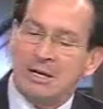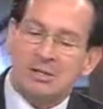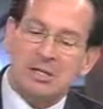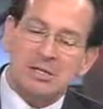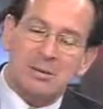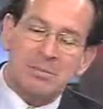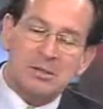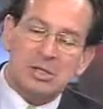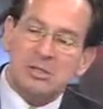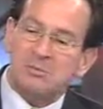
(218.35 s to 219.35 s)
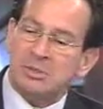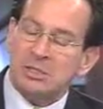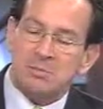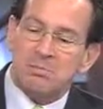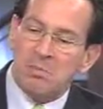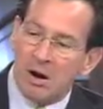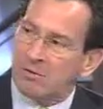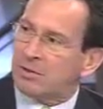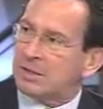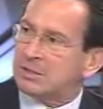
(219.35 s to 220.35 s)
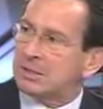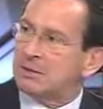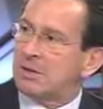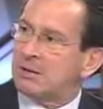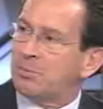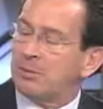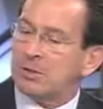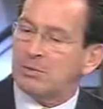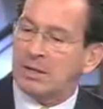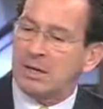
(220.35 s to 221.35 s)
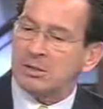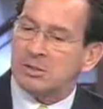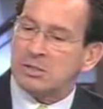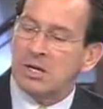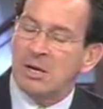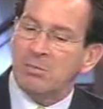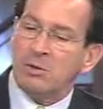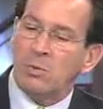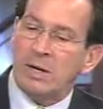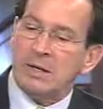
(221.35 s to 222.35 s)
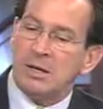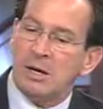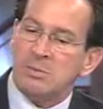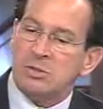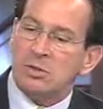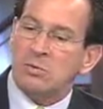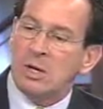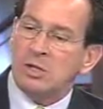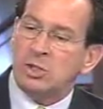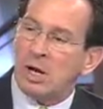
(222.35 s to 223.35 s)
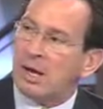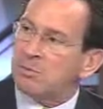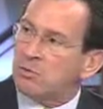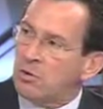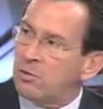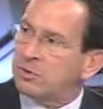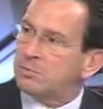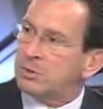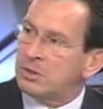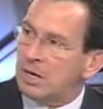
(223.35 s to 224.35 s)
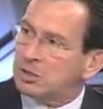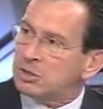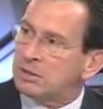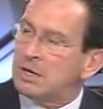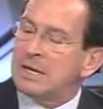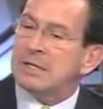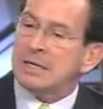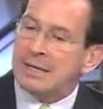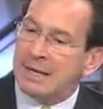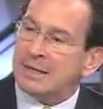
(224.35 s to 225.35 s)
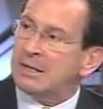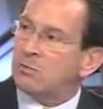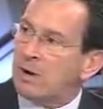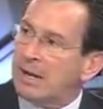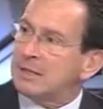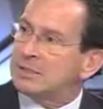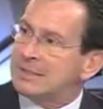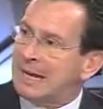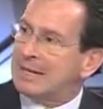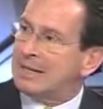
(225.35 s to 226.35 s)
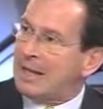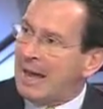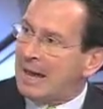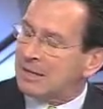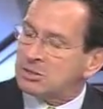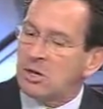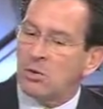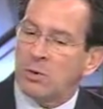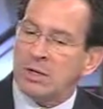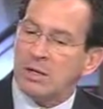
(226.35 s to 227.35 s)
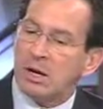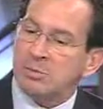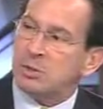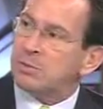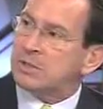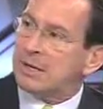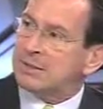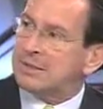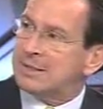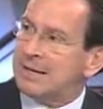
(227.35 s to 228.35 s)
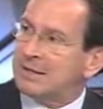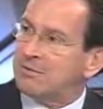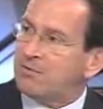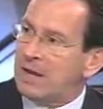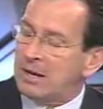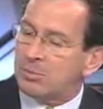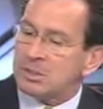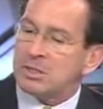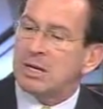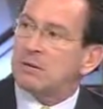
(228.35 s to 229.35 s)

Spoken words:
She's just marvelous at public relations. But when it comes to job growth and production, Connecticut ranks dead last. When it comes to protecting Connecticut families,